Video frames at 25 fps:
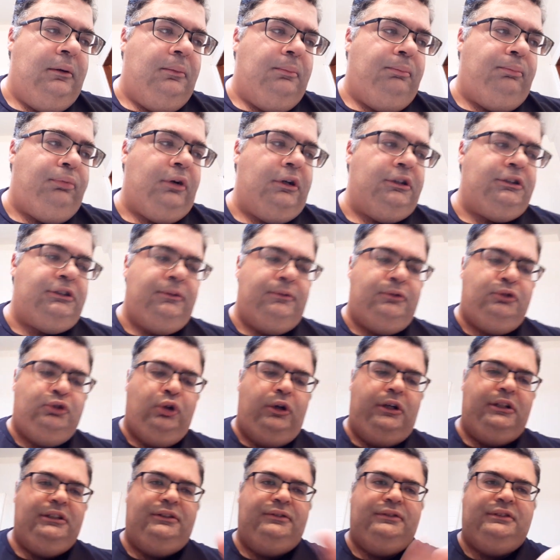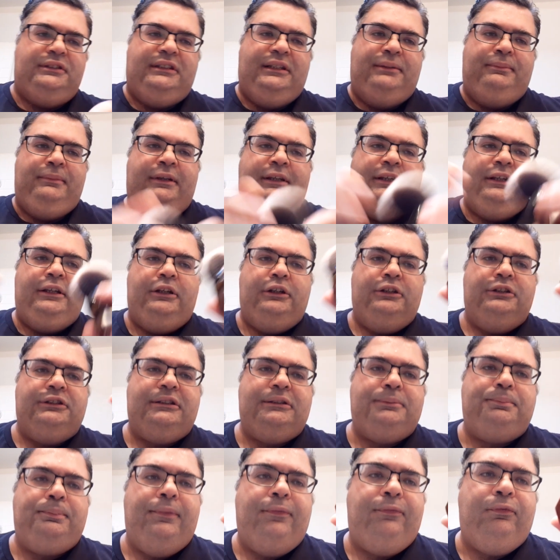Brush of choice, you've seen me use
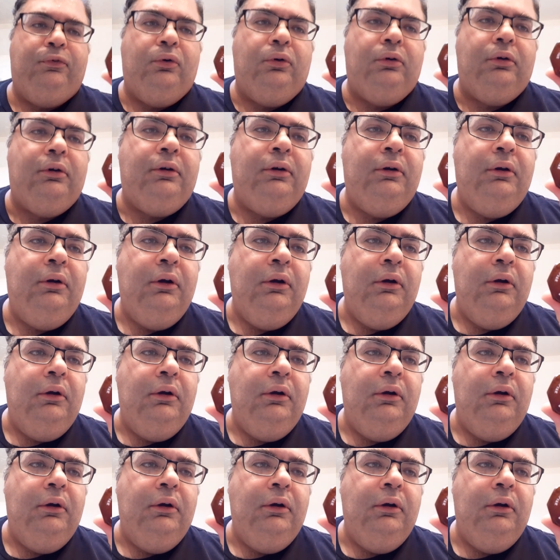this before.